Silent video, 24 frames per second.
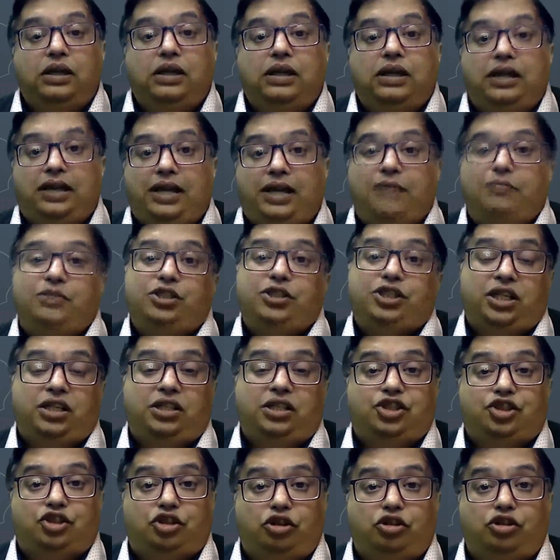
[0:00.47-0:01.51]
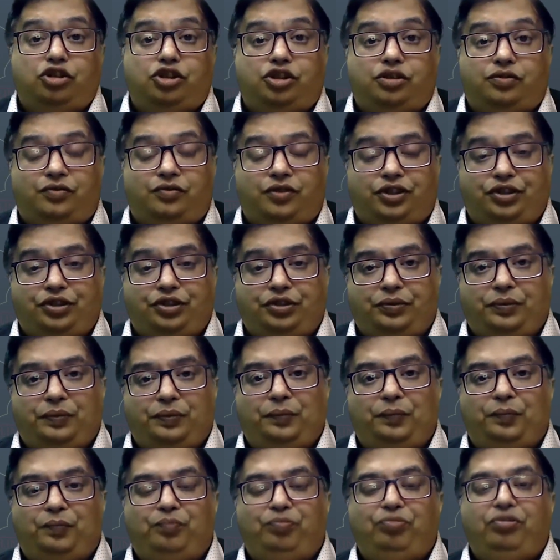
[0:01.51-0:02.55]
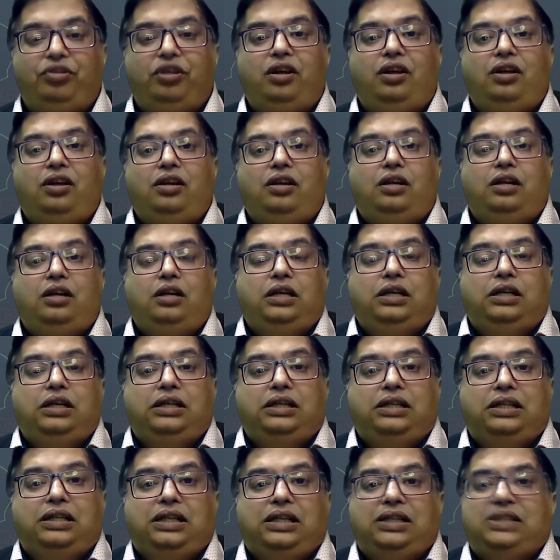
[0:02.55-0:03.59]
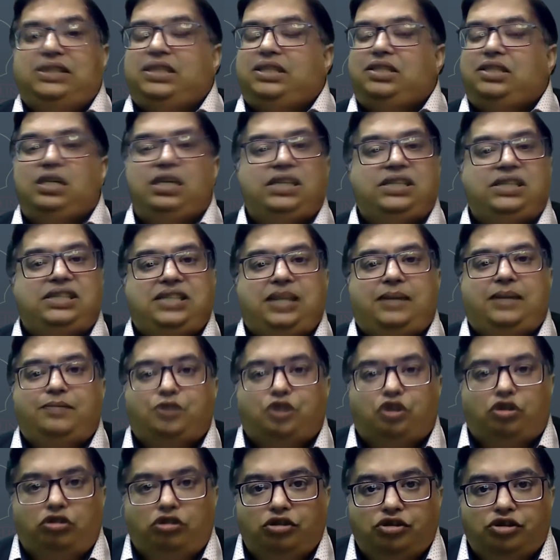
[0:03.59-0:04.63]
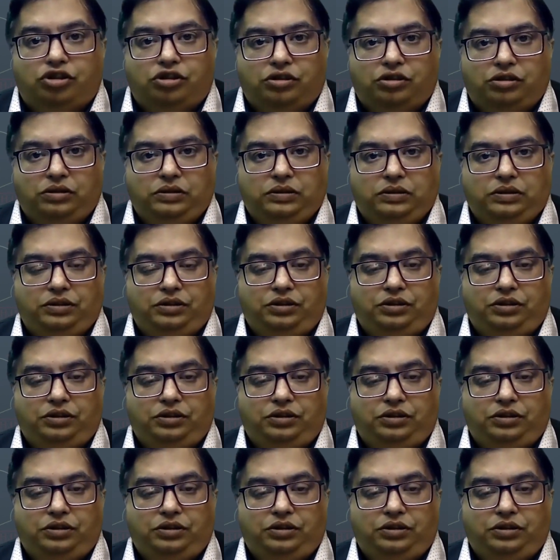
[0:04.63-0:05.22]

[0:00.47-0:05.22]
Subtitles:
Let me share the solution with you. It's a 3-step solution.